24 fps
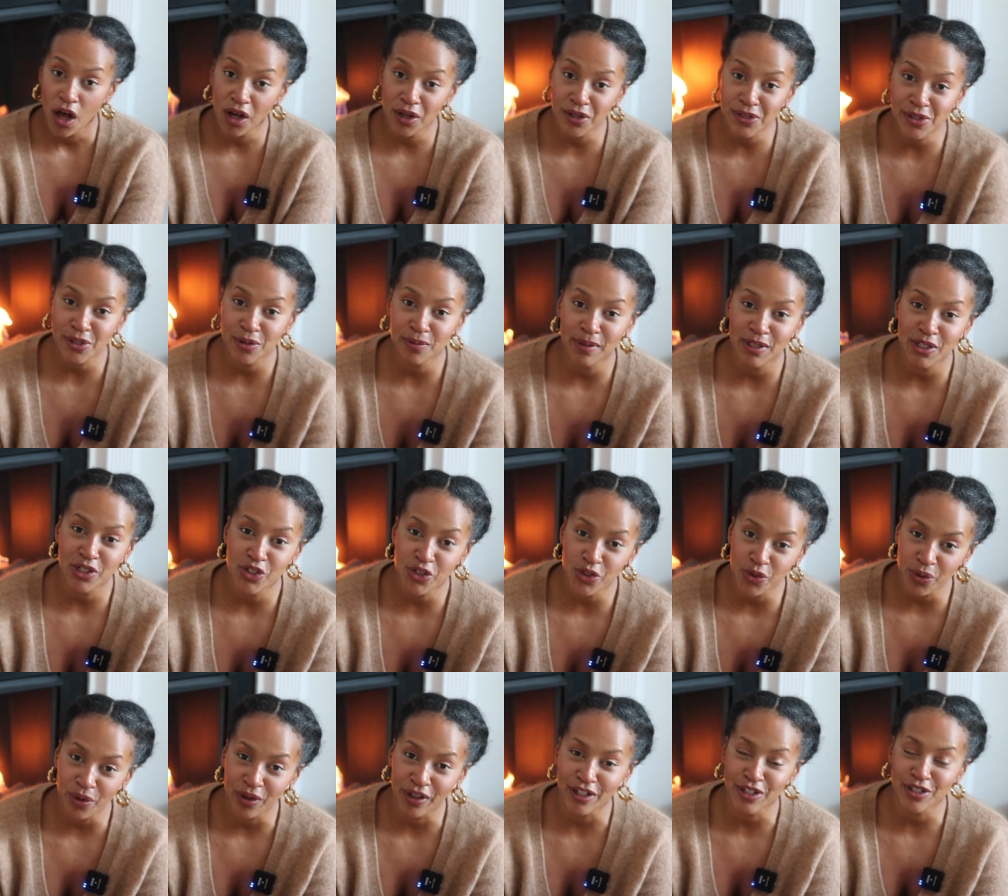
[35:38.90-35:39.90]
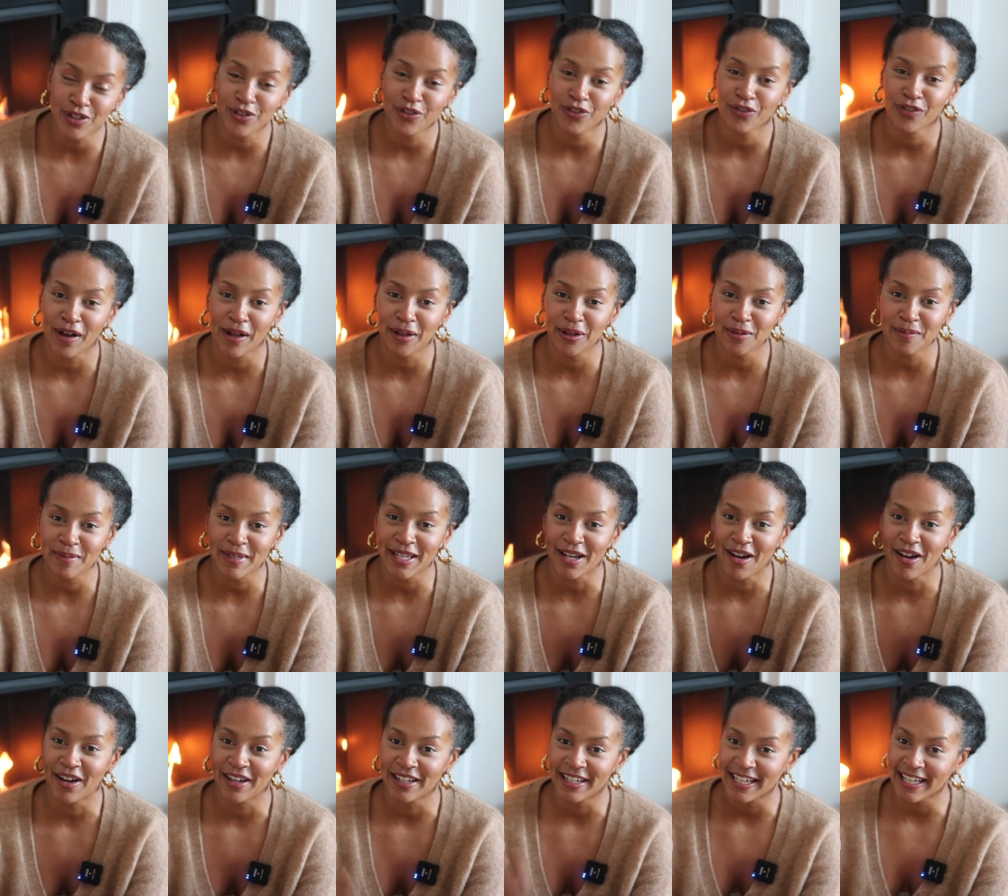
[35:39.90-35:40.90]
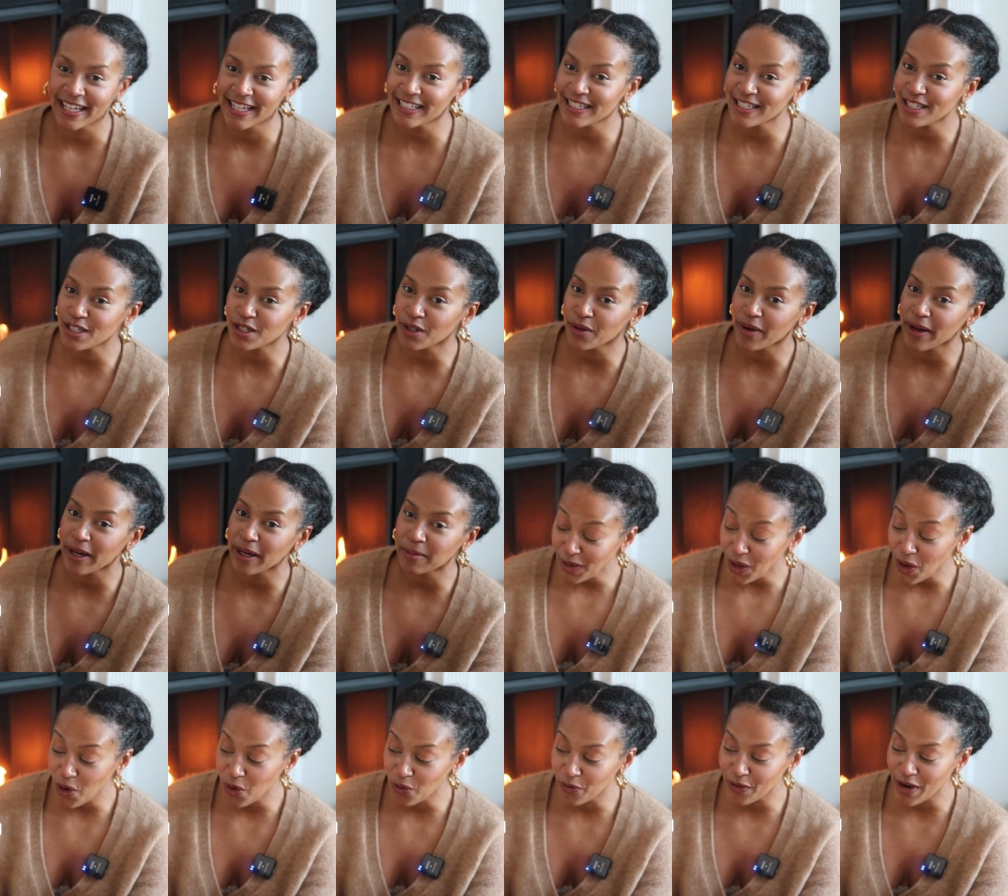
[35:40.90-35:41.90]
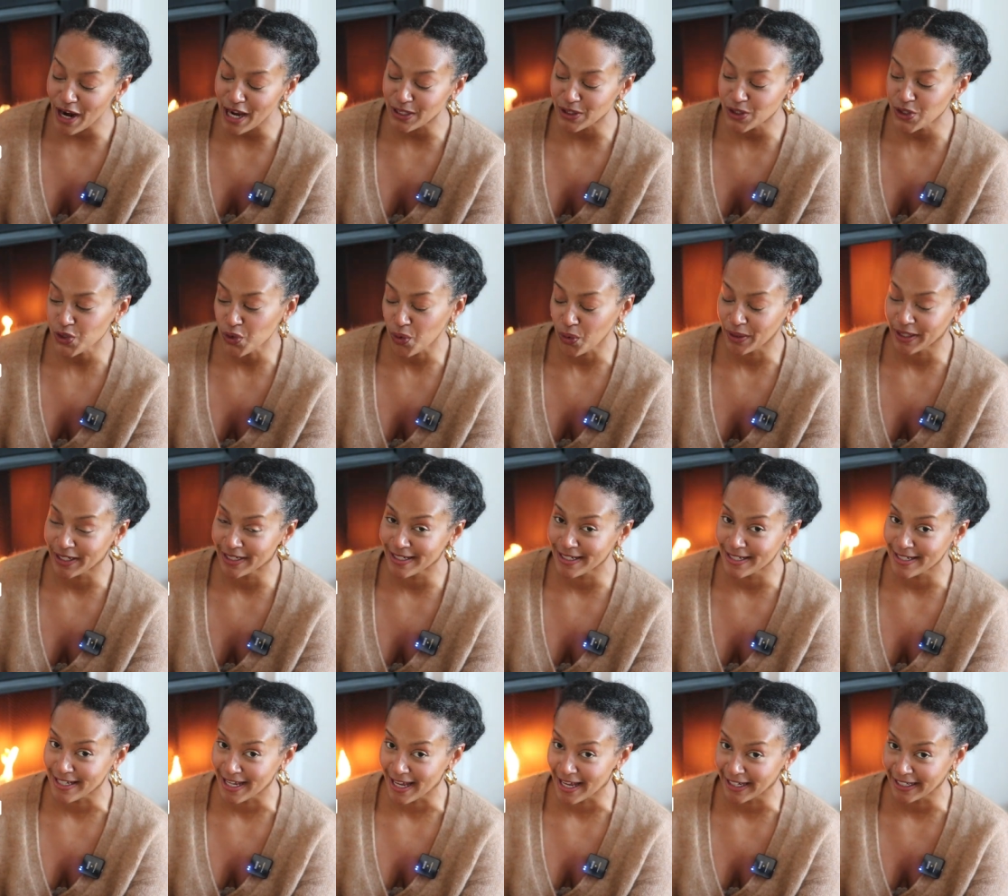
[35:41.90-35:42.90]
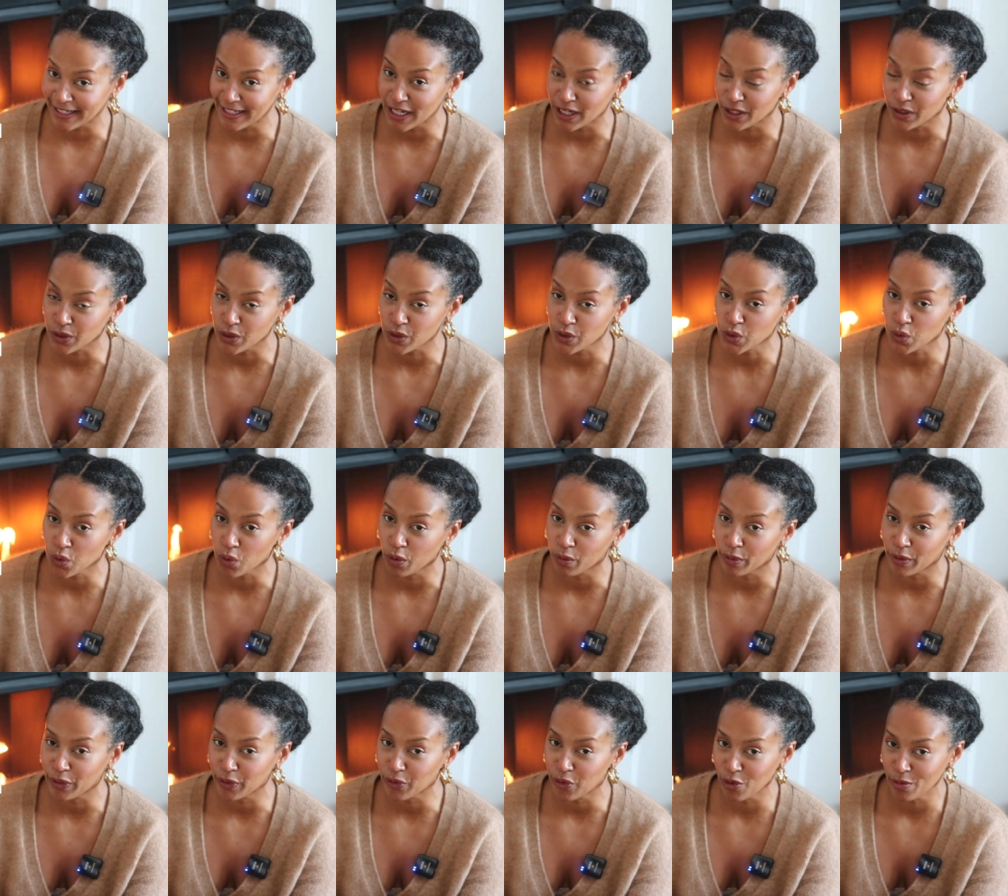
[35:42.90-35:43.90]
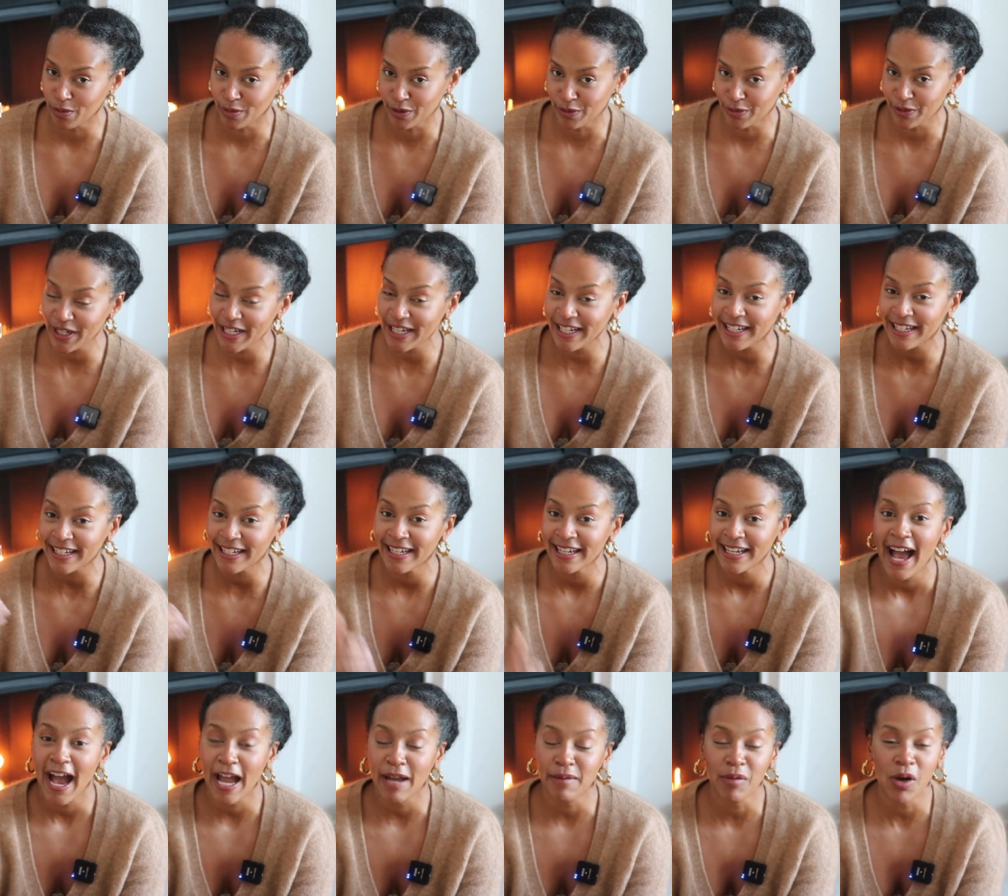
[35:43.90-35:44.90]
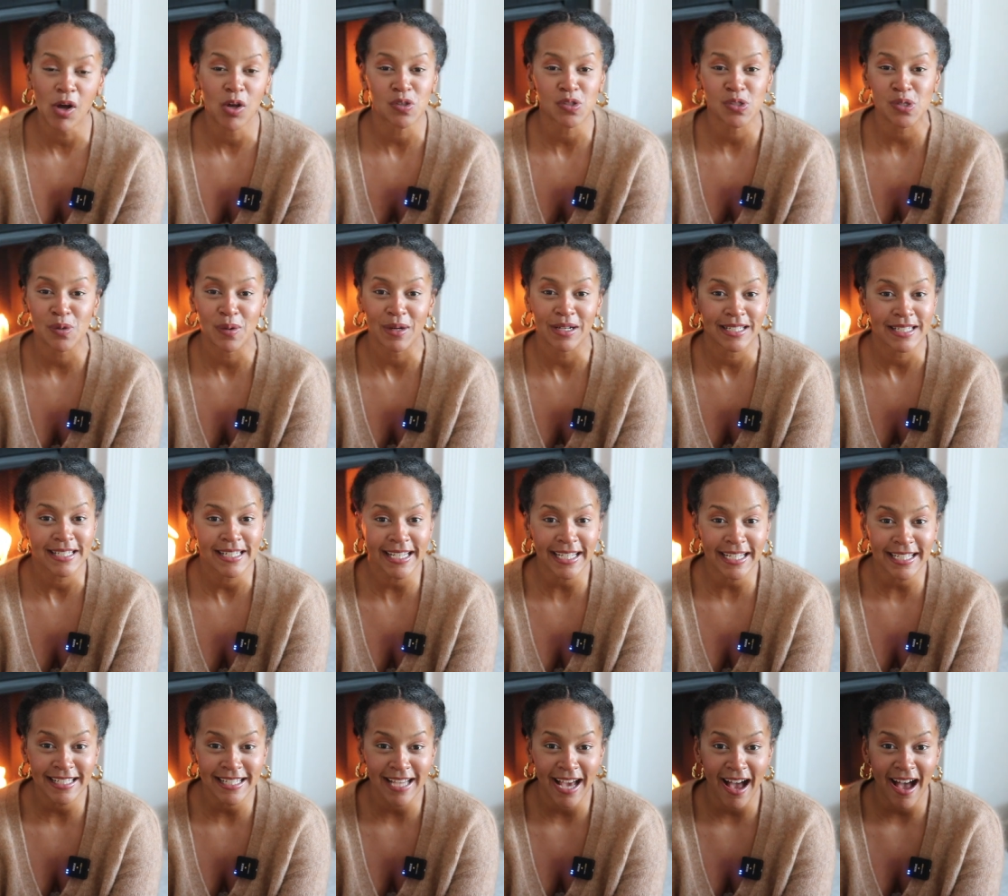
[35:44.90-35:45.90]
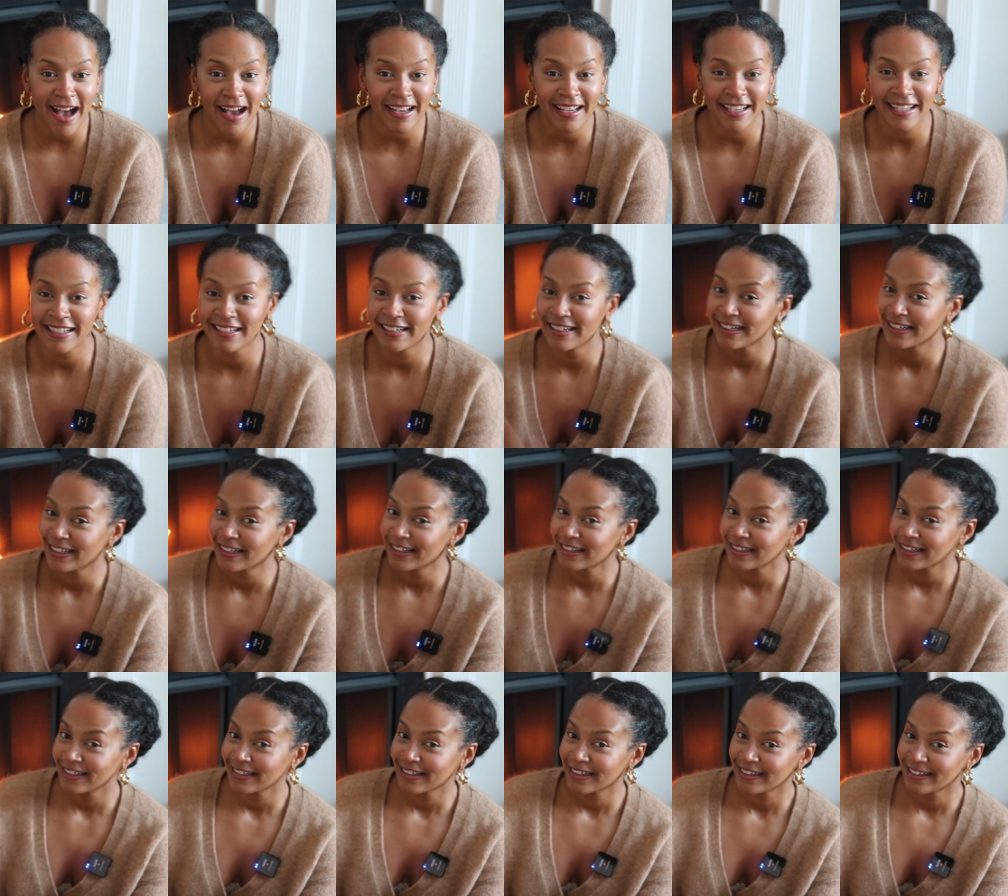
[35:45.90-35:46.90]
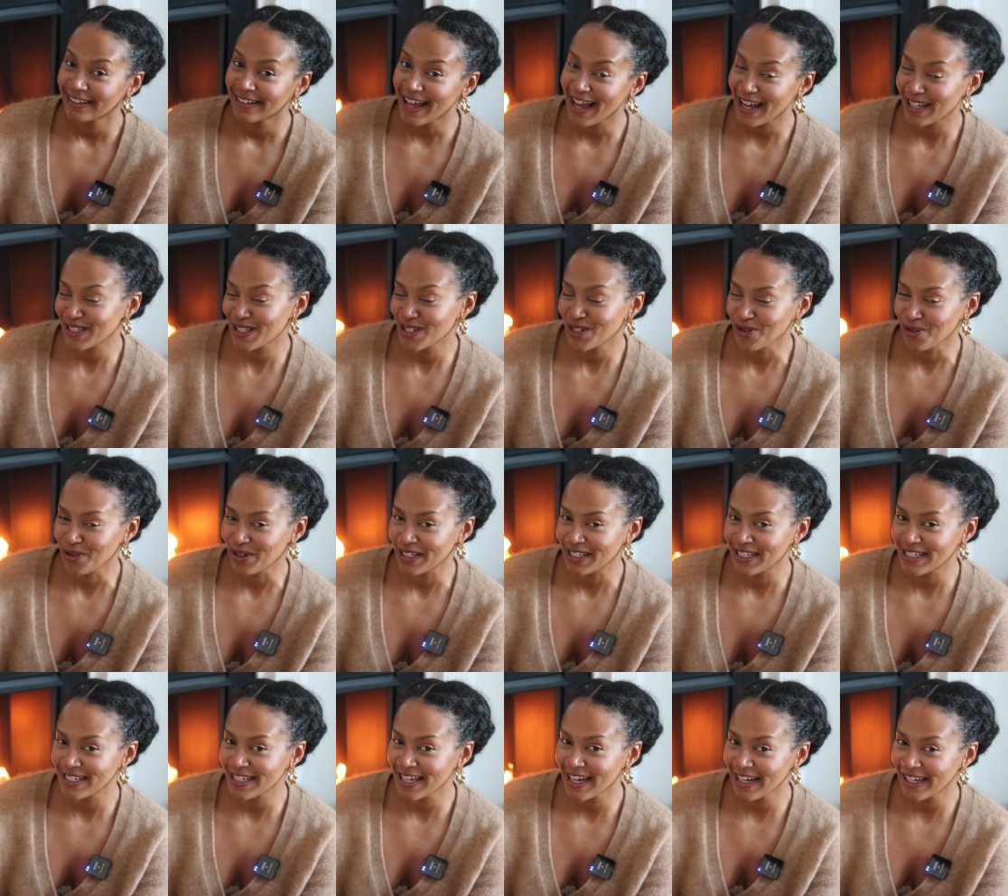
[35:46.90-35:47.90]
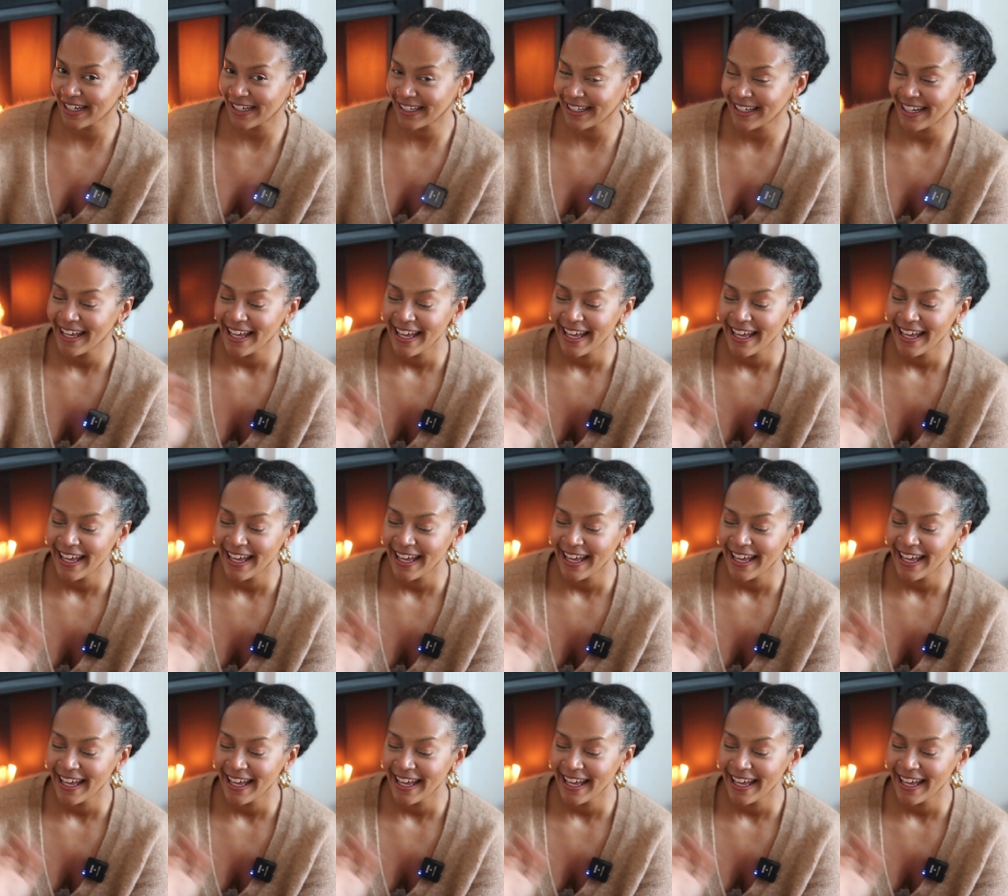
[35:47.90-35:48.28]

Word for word: also be sure to follow me on Instagram over at storieddesign underscore with Corbin Reid. I'm also on TikTok, at Storied Design.